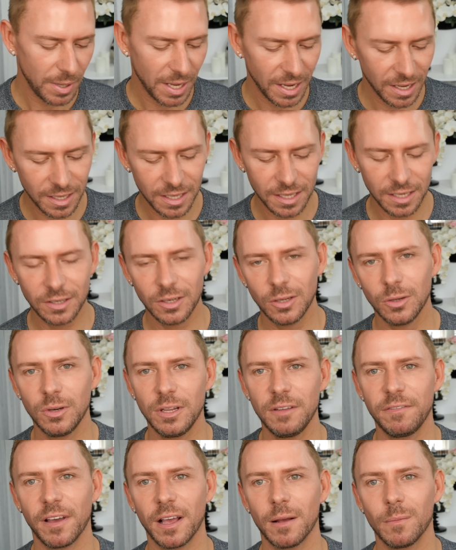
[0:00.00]
pinky
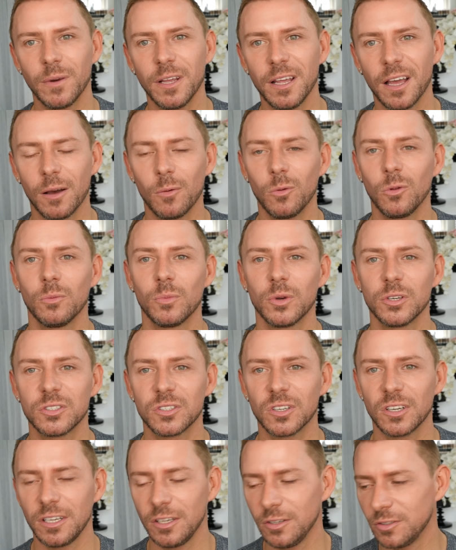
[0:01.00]
nudie family, I'll almost
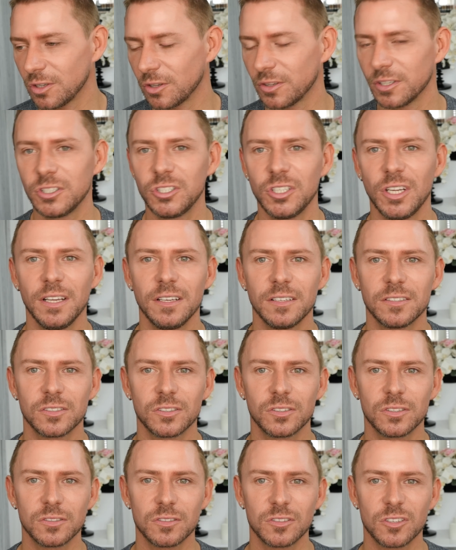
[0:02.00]
certainly use it on the
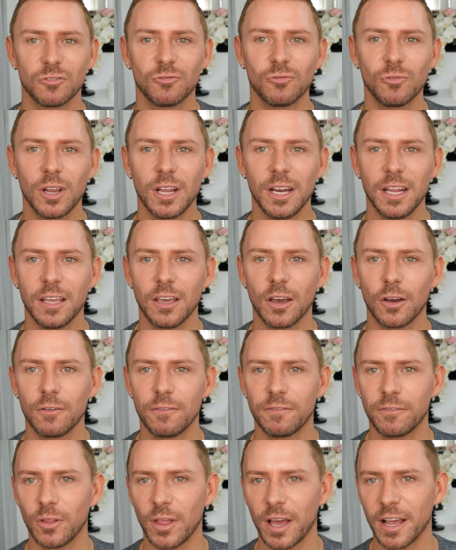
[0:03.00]
cheeks to really go
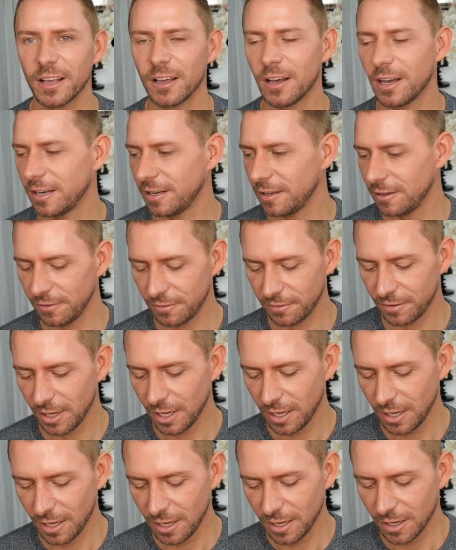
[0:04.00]
for that kind of
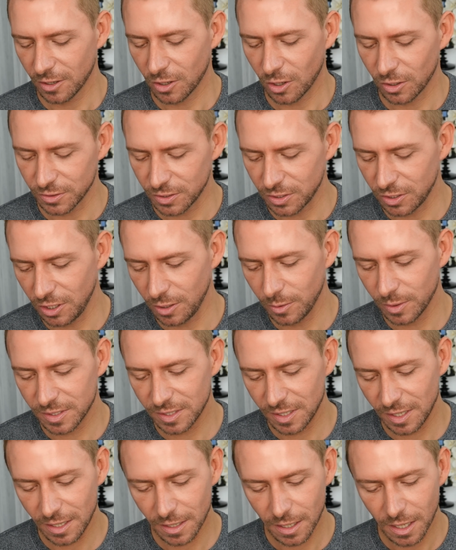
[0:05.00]

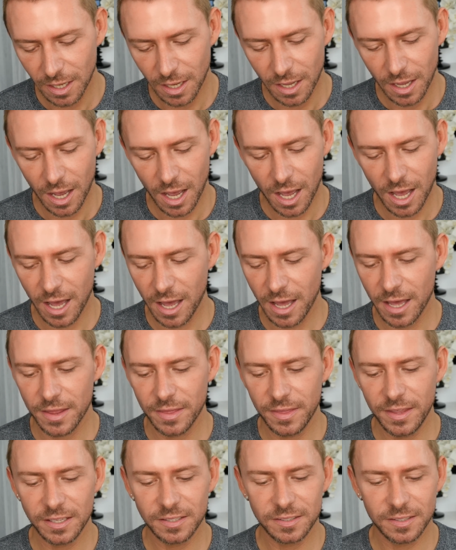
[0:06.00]
continuity. Uh,
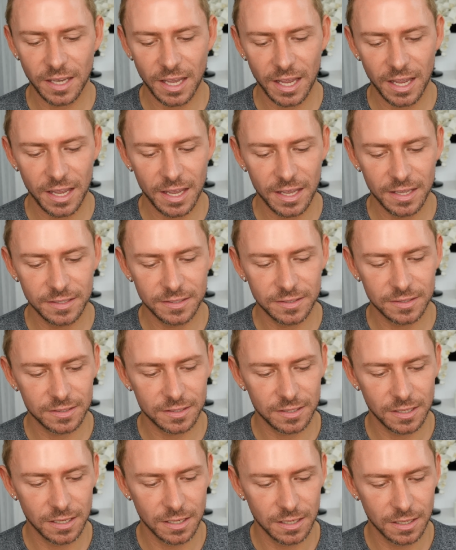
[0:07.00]
this
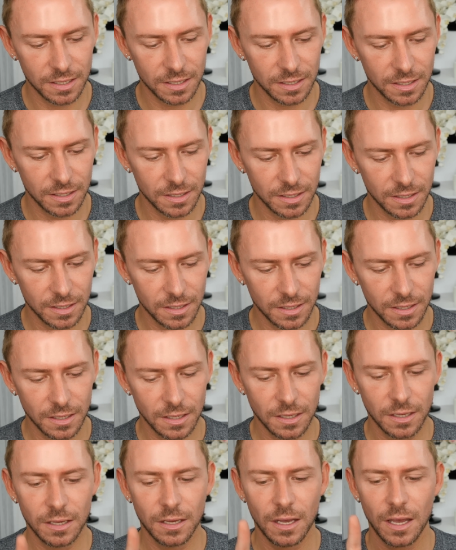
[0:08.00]
is
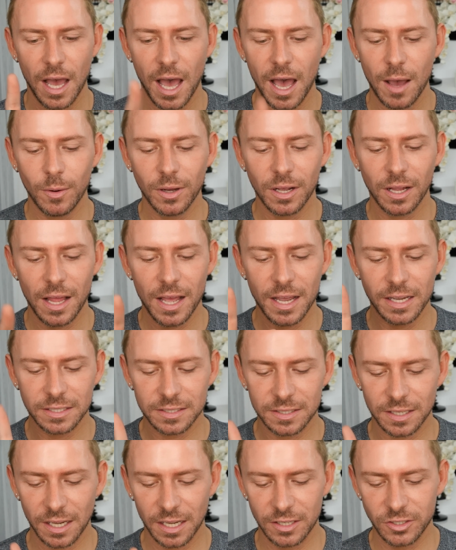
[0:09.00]

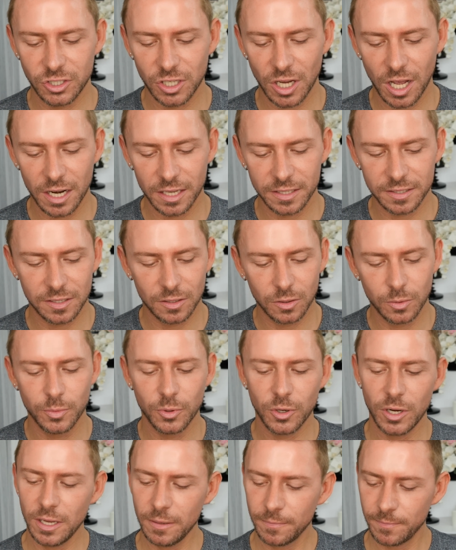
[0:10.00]
Hourglass and Charlotte
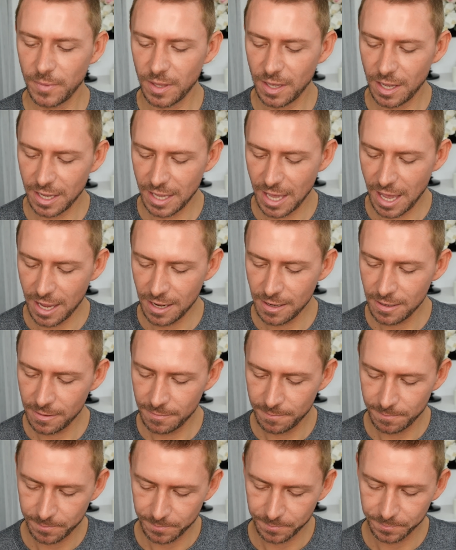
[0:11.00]
Tilbury
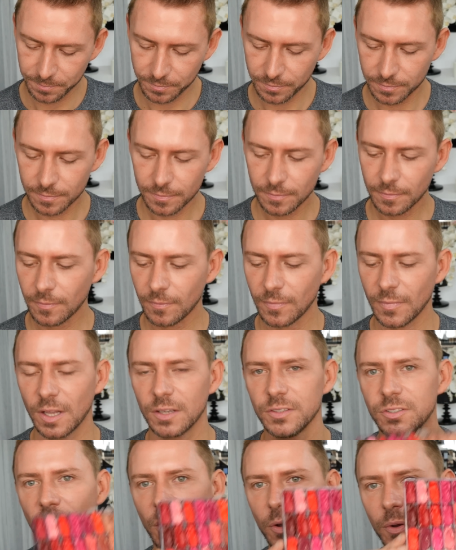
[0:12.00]
again.
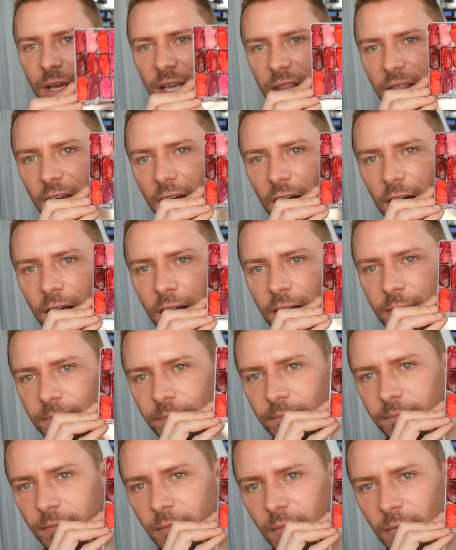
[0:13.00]
So here they are.